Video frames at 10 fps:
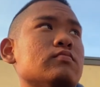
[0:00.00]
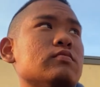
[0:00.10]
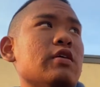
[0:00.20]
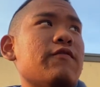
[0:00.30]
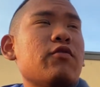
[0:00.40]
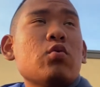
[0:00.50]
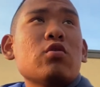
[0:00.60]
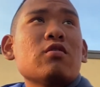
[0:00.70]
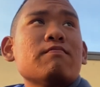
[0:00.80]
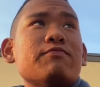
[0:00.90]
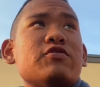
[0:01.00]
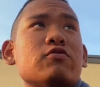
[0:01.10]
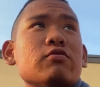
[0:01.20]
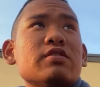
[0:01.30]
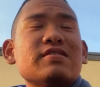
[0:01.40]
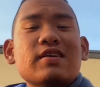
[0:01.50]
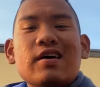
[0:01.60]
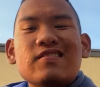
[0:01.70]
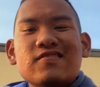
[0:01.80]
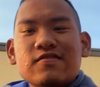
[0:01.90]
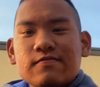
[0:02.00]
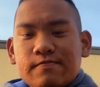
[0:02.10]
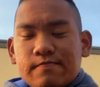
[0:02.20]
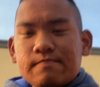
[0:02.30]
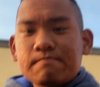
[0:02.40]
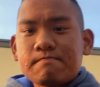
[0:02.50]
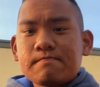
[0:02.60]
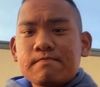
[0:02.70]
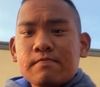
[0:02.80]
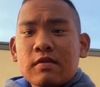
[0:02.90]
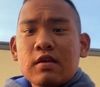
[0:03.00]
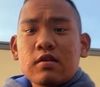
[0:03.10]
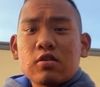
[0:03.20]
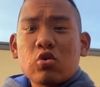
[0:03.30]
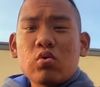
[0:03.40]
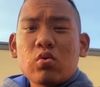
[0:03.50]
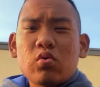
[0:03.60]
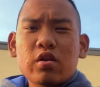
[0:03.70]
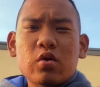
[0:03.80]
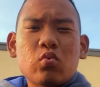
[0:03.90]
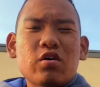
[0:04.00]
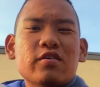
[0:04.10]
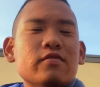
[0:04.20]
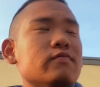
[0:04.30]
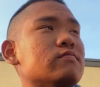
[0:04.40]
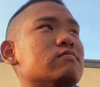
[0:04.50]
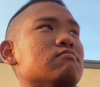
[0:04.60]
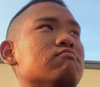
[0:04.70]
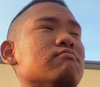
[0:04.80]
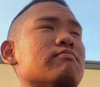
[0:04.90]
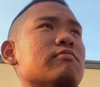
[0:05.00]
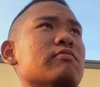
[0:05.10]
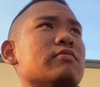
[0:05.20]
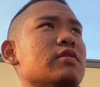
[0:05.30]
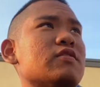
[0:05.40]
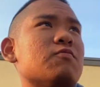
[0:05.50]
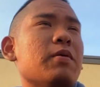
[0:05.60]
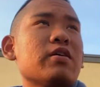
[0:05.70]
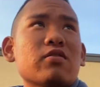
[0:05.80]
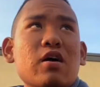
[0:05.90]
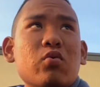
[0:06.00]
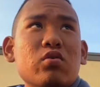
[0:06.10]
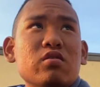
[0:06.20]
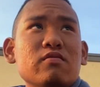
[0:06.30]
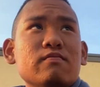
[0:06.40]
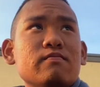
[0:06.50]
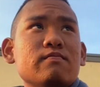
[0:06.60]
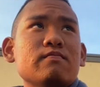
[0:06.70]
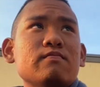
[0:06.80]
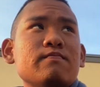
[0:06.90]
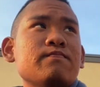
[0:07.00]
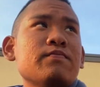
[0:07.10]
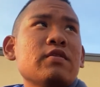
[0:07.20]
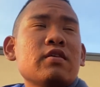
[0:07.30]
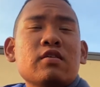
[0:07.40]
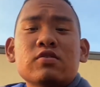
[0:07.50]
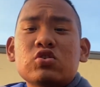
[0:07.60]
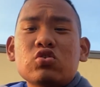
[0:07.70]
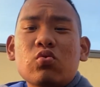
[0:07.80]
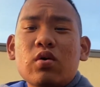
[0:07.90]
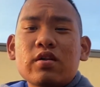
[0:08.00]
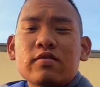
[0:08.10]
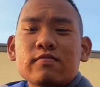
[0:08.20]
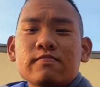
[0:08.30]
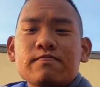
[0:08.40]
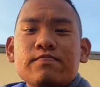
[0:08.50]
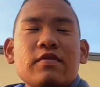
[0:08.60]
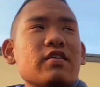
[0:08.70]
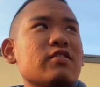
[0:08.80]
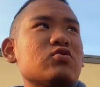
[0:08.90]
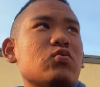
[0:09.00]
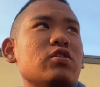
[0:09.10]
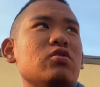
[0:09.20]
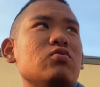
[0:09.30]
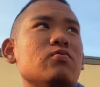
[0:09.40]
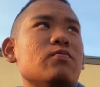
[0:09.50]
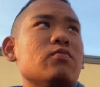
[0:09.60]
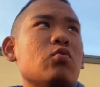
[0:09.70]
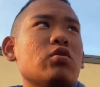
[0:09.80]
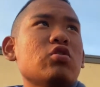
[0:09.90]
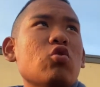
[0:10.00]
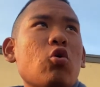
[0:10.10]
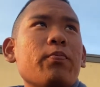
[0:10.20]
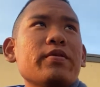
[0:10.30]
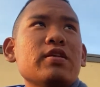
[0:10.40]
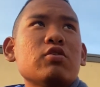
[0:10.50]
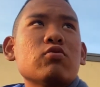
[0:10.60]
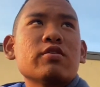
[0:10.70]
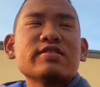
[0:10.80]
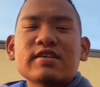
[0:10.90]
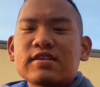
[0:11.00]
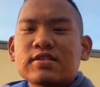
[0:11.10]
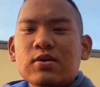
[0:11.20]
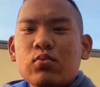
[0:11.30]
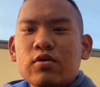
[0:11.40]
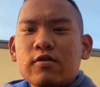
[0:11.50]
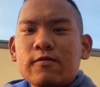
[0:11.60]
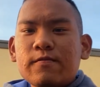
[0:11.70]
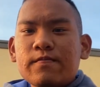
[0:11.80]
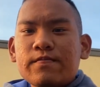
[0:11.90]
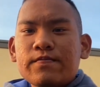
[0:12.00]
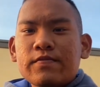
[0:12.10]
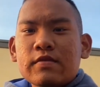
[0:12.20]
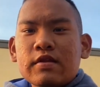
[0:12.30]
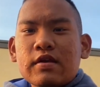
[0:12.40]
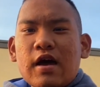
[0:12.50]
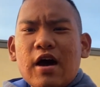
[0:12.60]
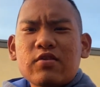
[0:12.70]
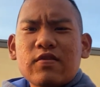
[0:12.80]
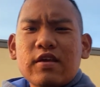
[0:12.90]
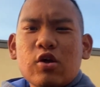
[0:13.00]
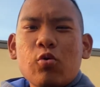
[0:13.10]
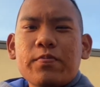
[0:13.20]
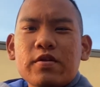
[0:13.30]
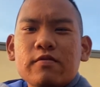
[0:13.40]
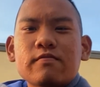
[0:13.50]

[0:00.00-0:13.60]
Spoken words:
If you were to criticize, do it one-on-one. It's better that way. Because you don't want to... Because when you openly criticize someone out in the open,